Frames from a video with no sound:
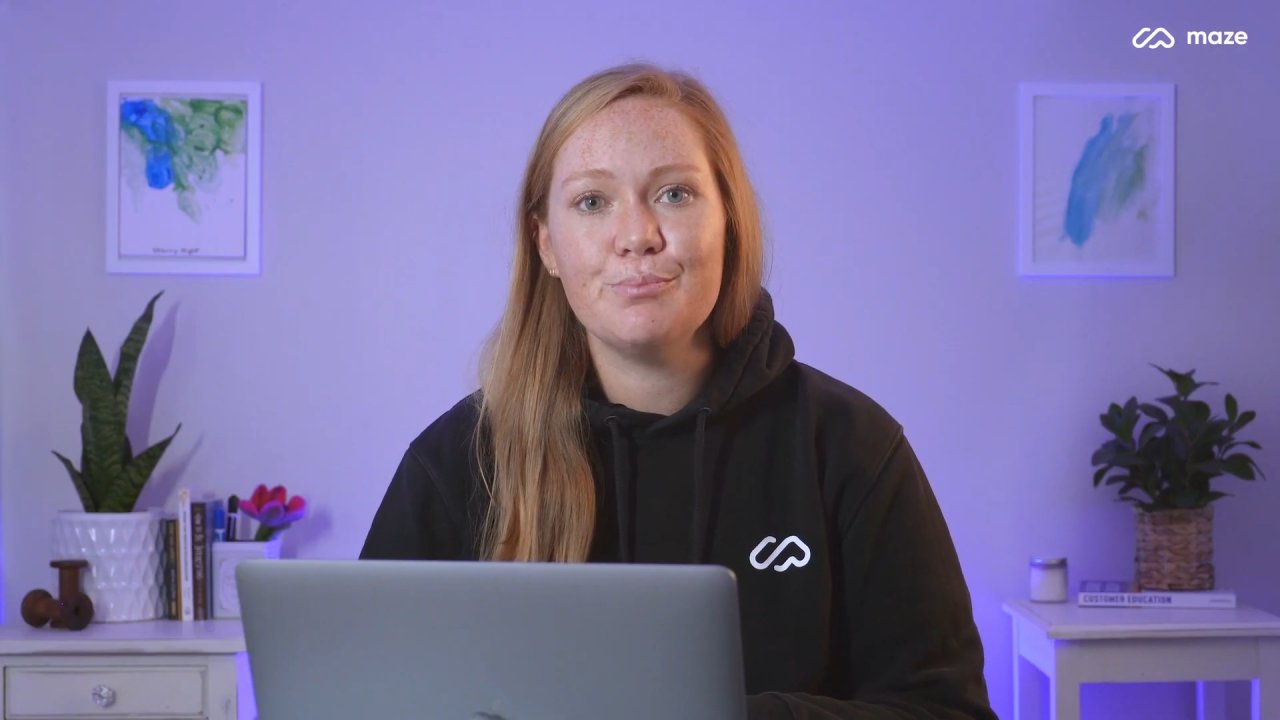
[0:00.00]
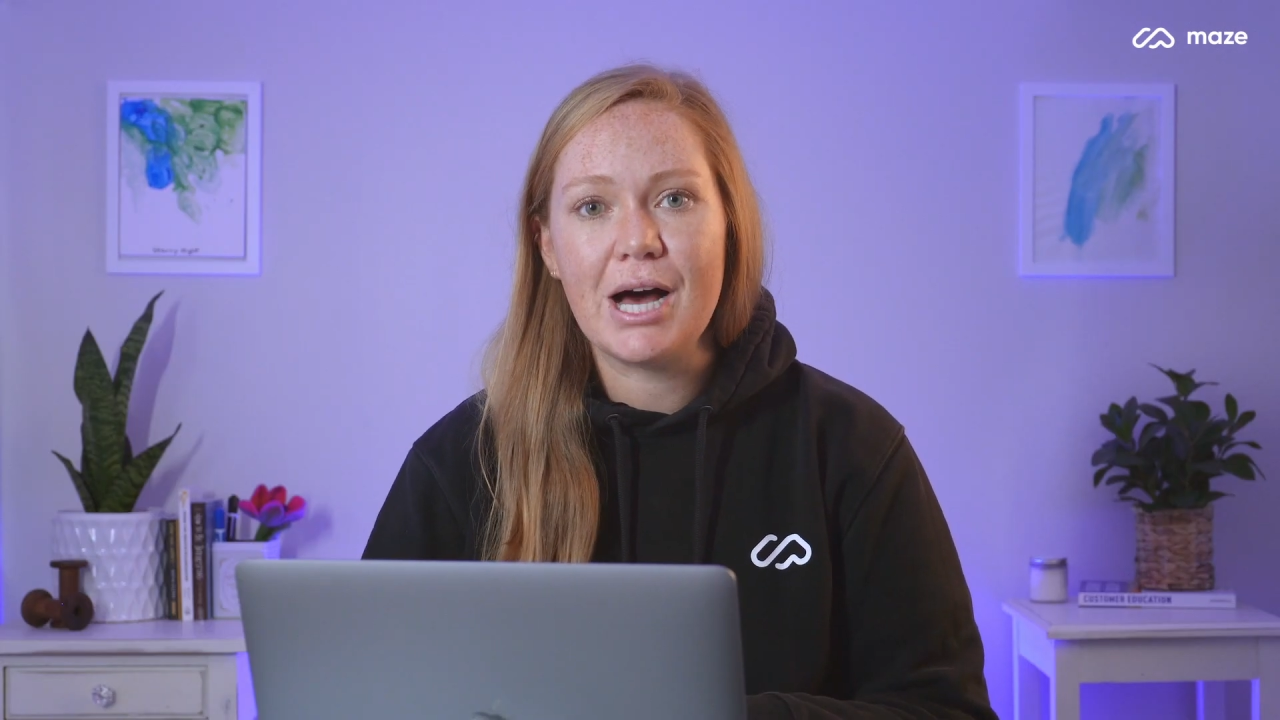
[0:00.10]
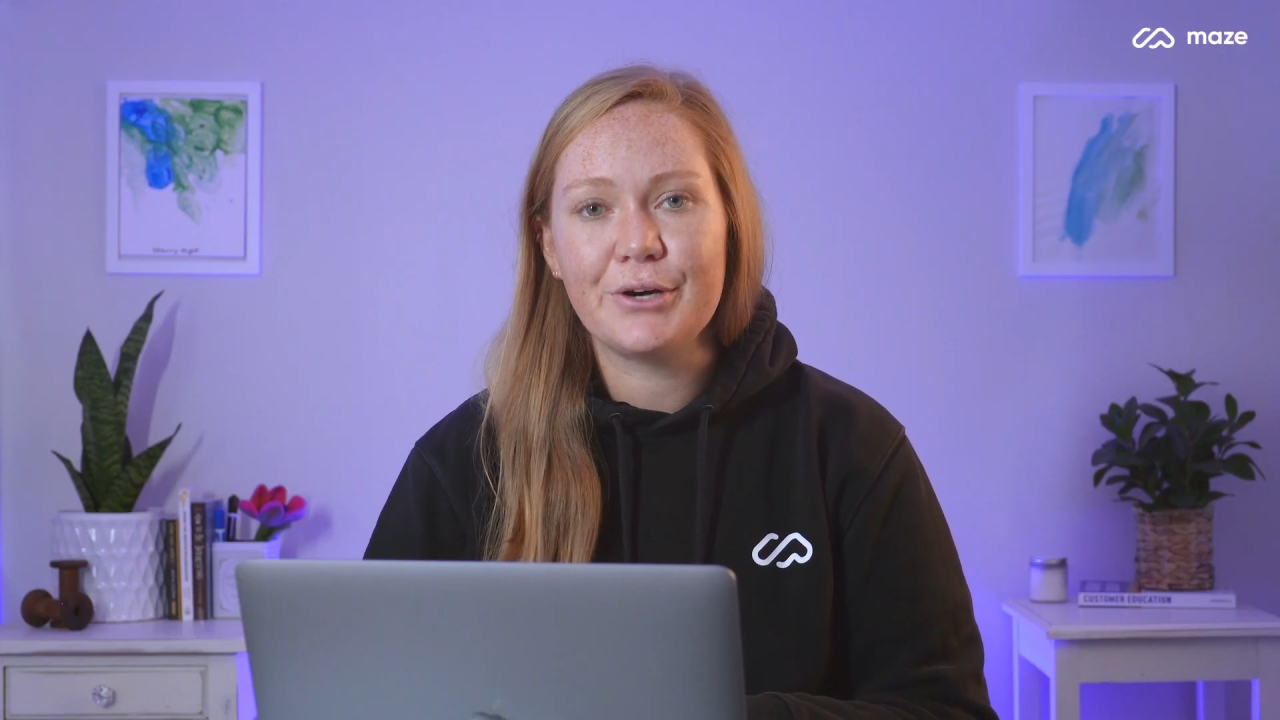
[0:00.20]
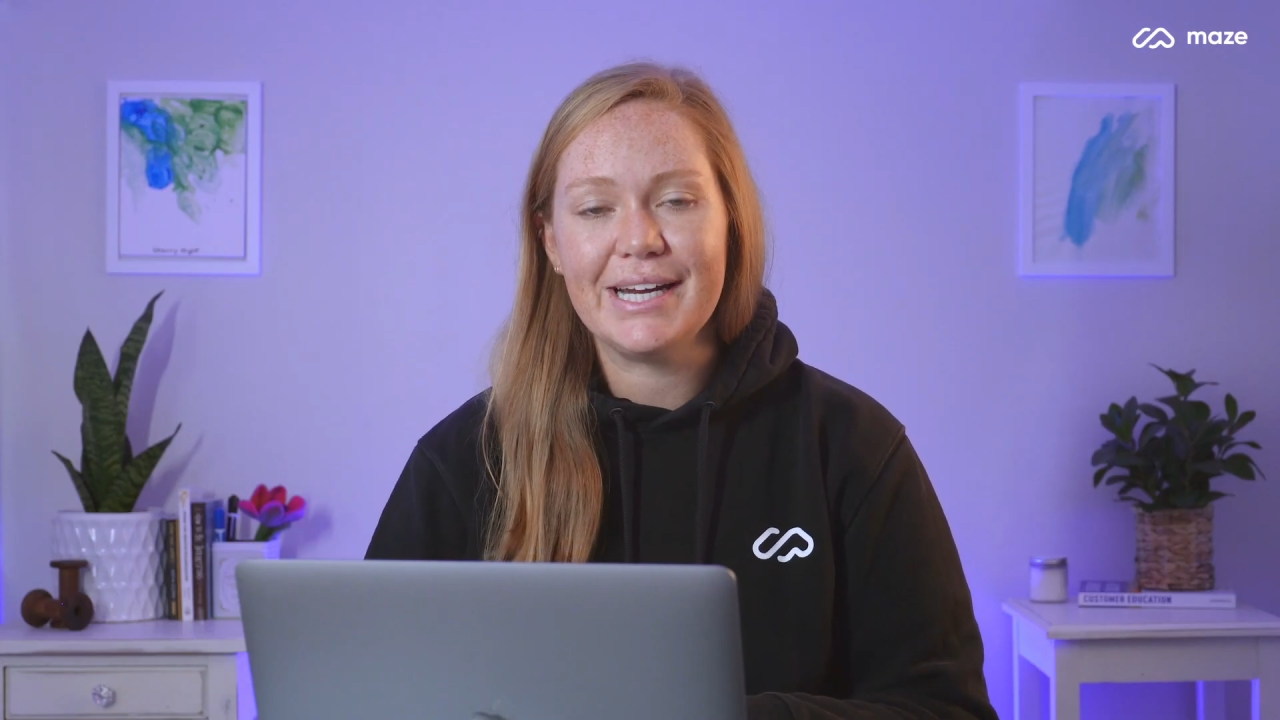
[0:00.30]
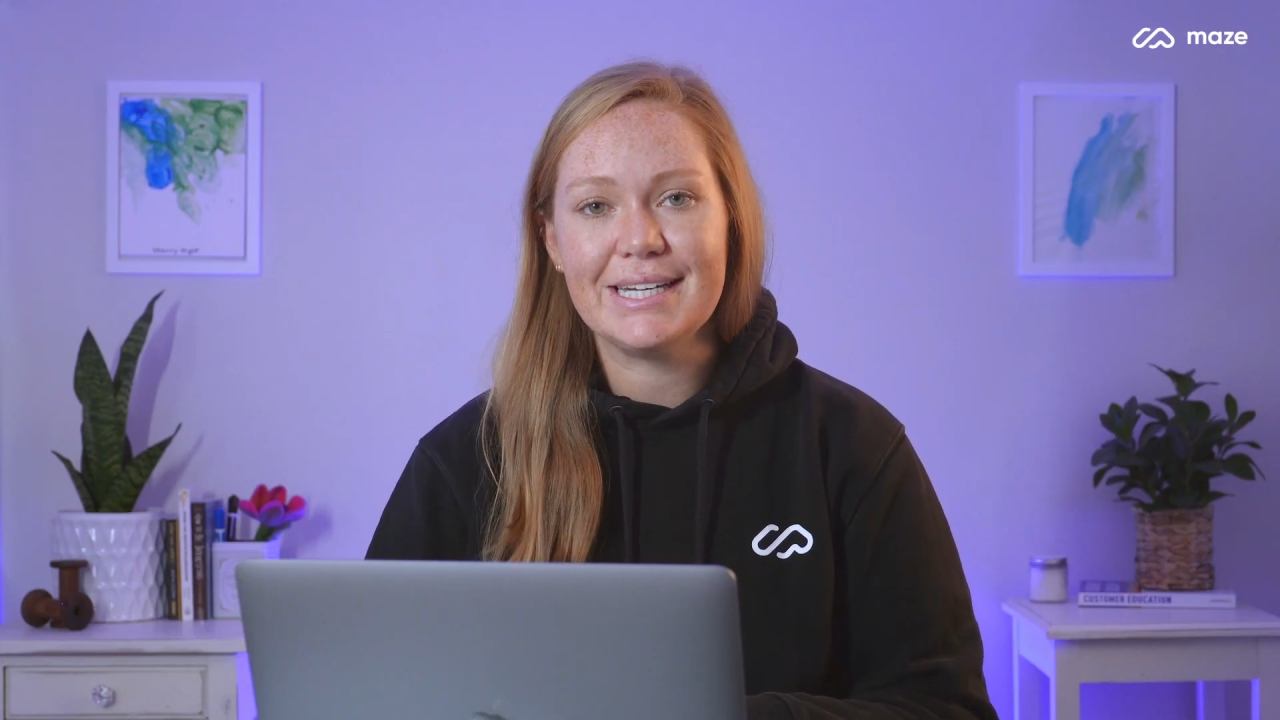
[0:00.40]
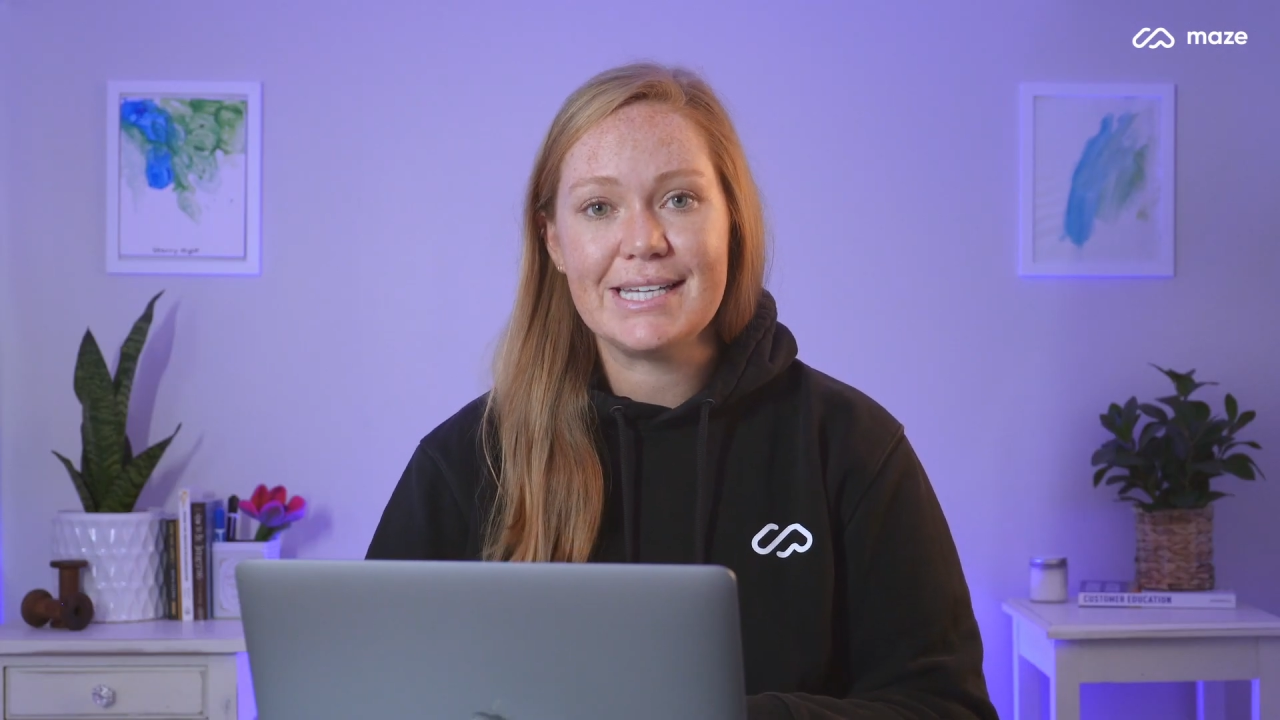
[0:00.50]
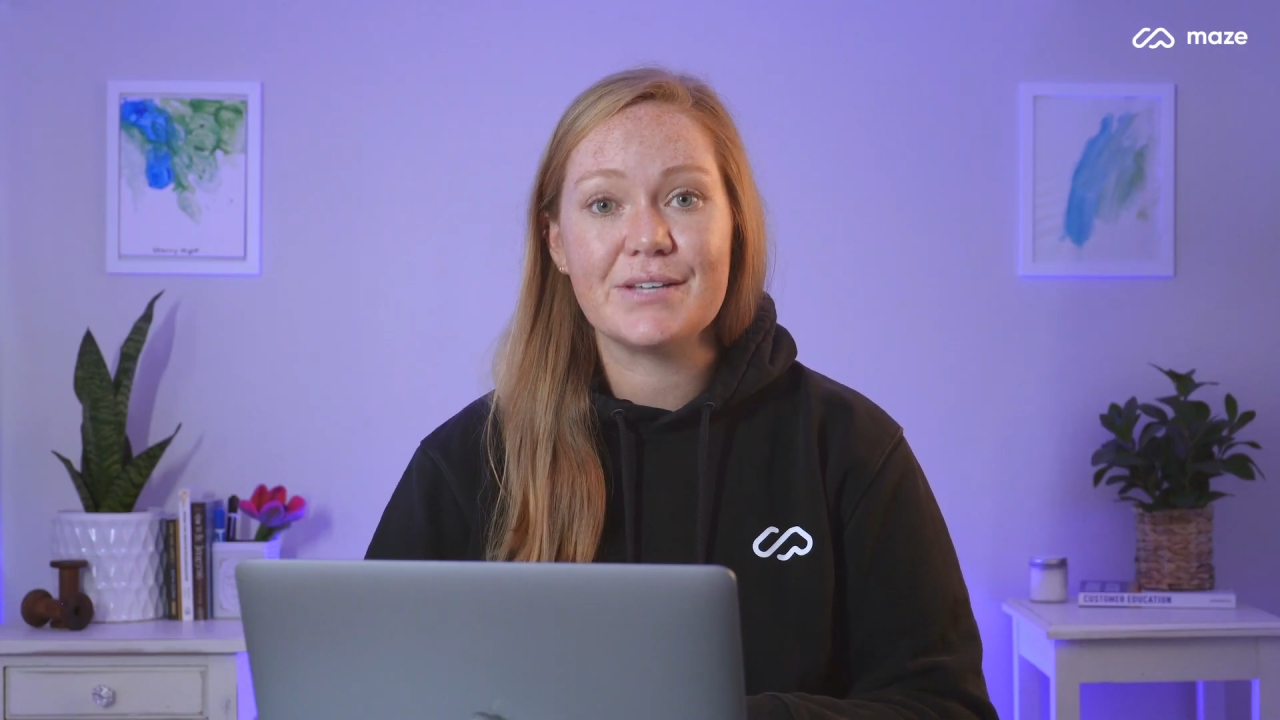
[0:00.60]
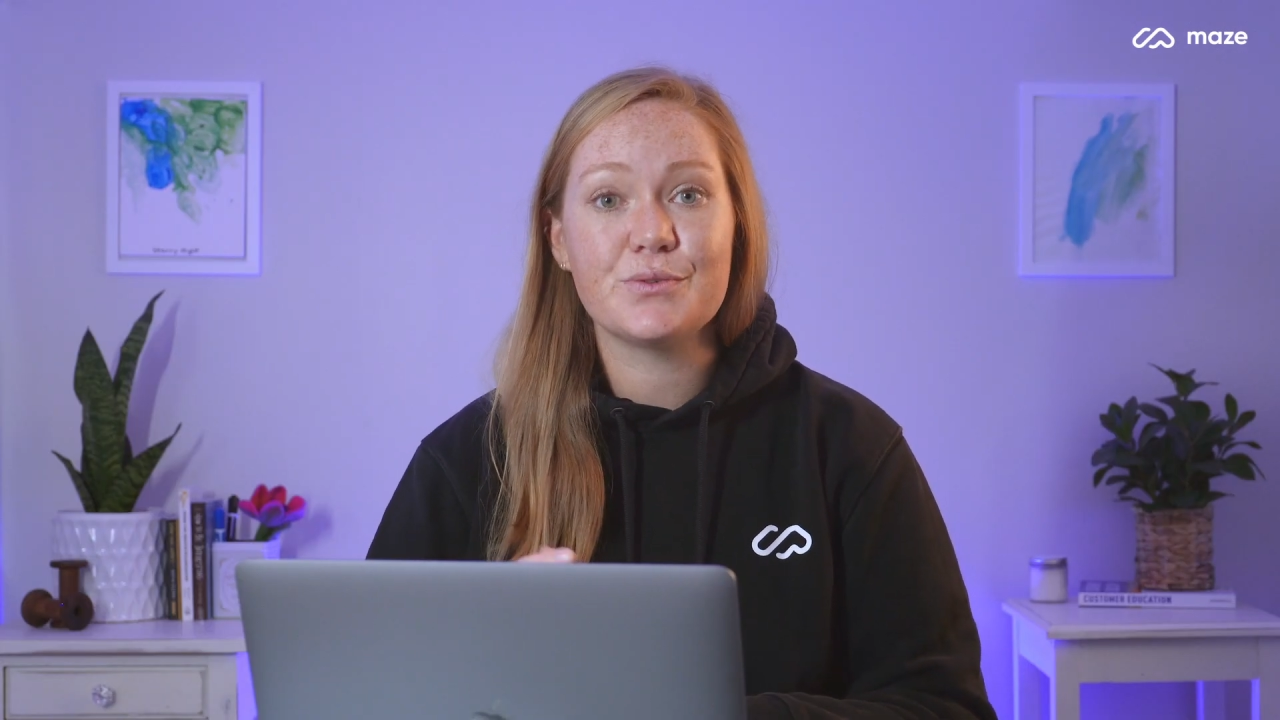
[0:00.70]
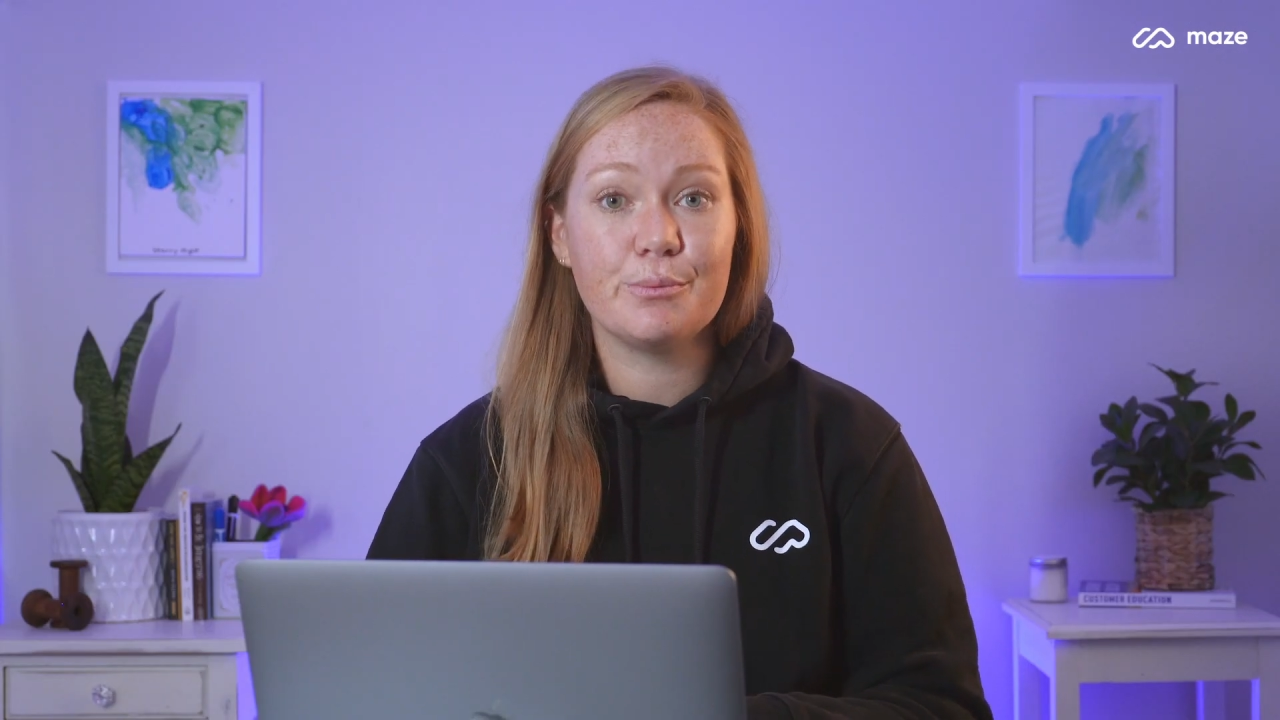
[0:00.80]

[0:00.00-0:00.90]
moderated tests